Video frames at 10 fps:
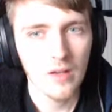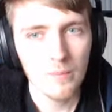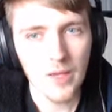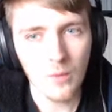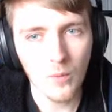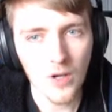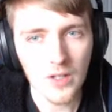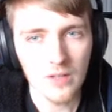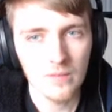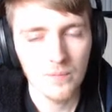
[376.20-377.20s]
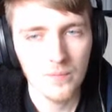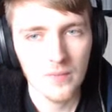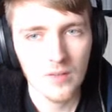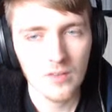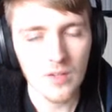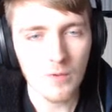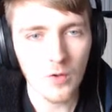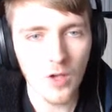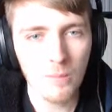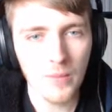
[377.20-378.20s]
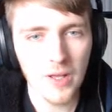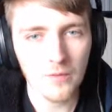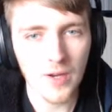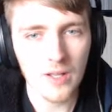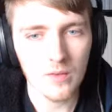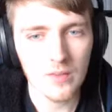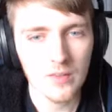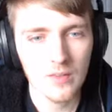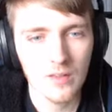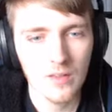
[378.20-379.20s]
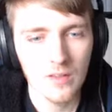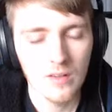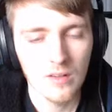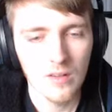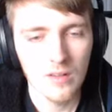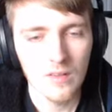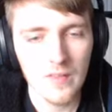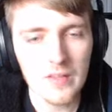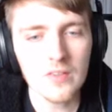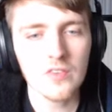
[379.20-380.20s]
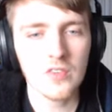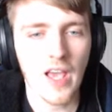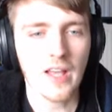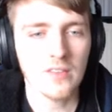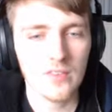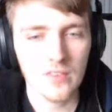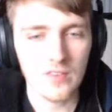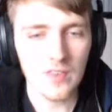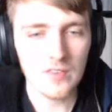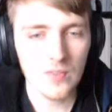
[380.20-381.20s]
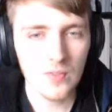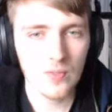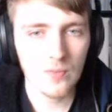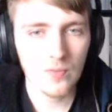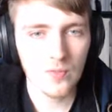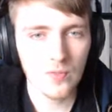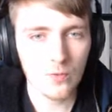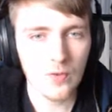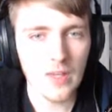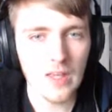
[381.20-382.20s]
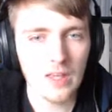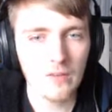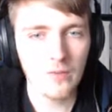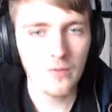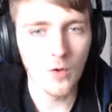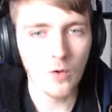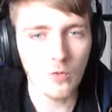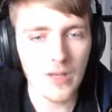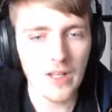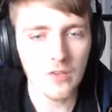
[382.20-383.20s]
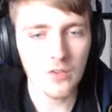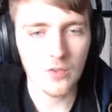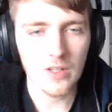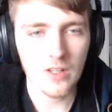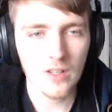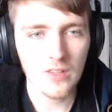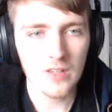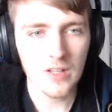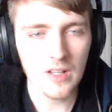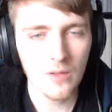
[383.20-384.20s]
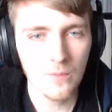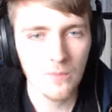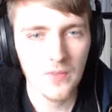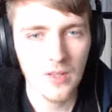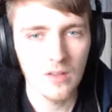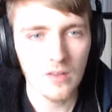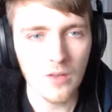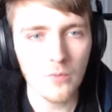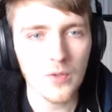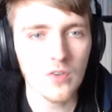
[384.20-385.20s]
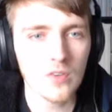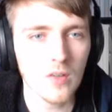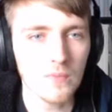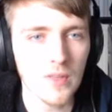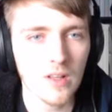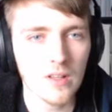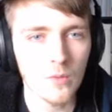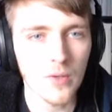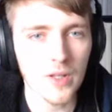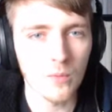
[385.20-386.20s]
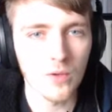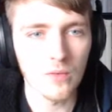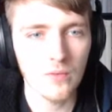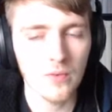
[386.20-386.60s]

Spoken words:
pick 1. So it'll come back around. There's a chance, because there's 3, 4 really good green cards in here, that if we took something like the Wicked Wolf,